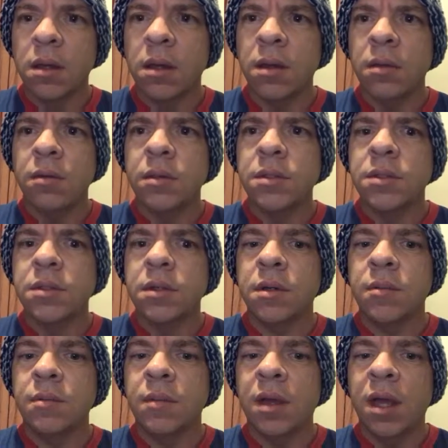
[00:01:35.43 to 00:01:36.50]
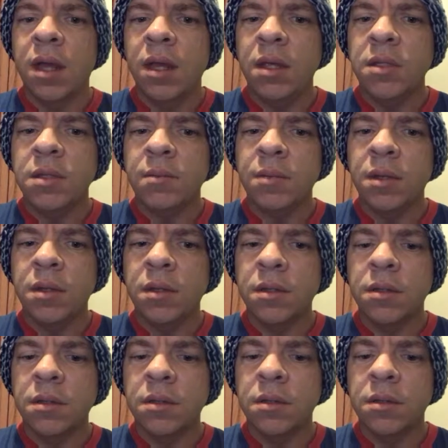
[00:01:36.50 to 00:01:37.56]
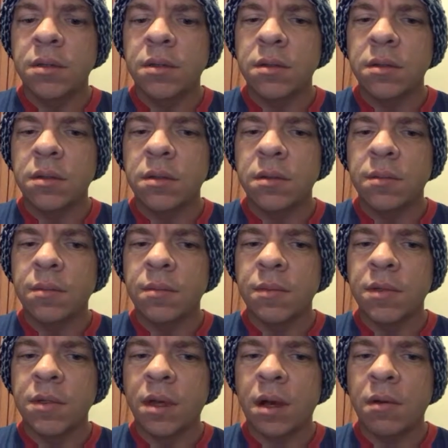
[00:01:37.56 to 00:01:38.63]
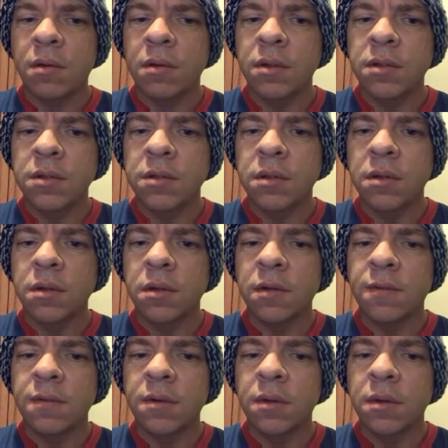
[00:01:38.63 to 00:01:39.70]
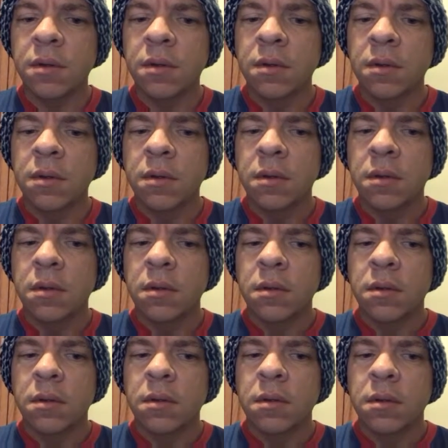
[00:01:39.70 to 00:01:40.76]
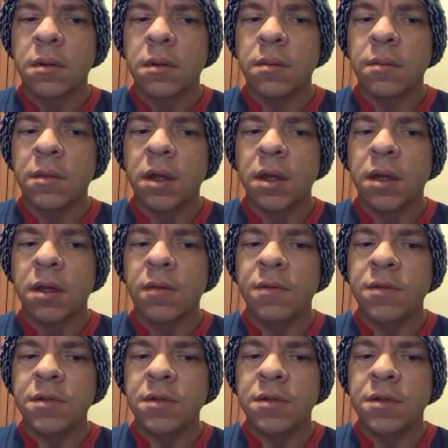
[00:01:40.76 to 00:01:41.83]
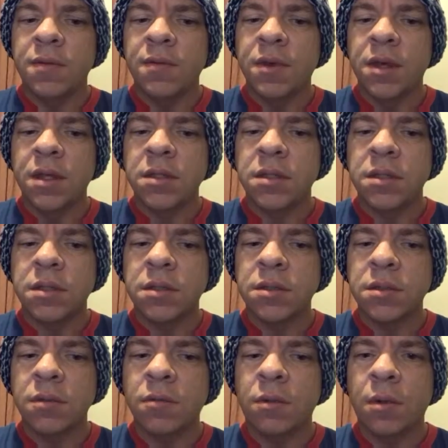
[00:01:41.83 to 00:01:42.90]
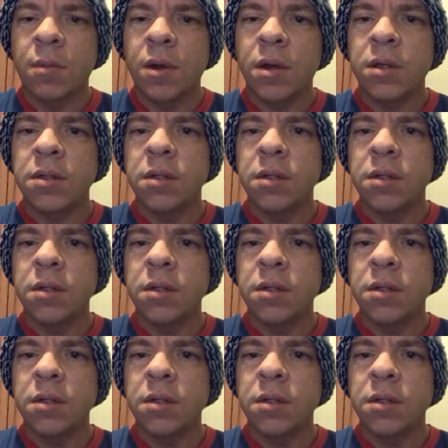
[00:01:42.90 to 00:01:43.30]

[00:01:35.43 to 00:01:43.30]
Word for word: I used um, 80 something um, dollars of my gift certificate to Walmart